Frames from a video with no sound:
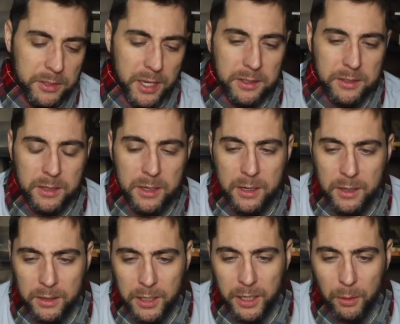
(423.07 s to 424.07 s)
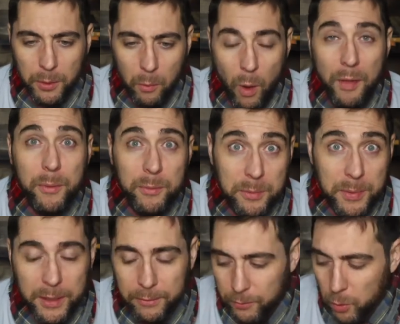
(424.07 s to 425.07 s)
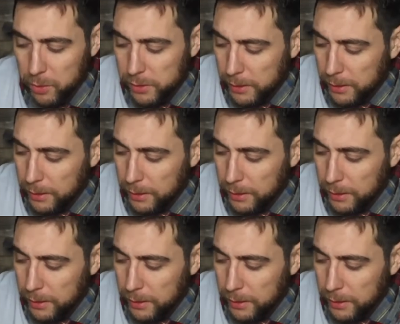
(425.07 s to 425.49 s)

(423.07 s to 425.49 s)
sense, you know, we want them to be, of course.